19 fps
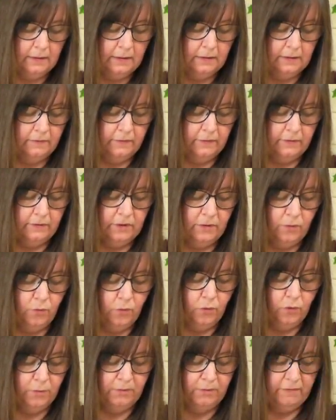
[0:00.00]
If you're in a
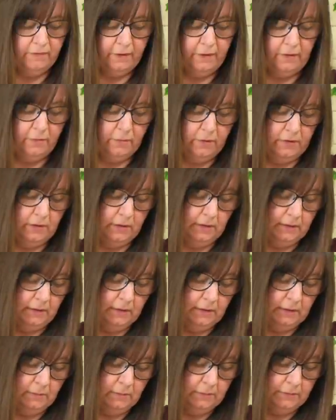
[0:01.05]
warm environment,
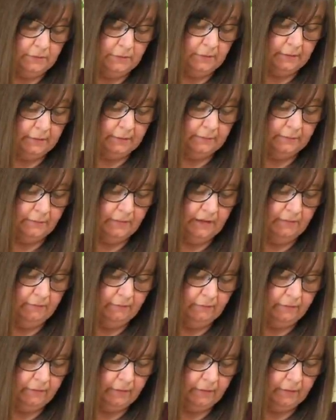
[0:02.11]
it will dry
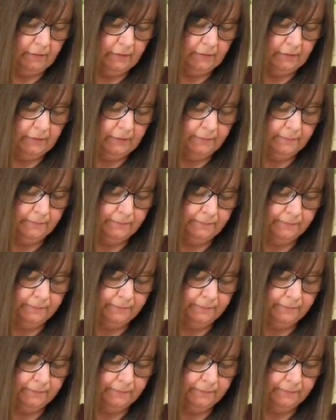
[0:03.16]
even faster.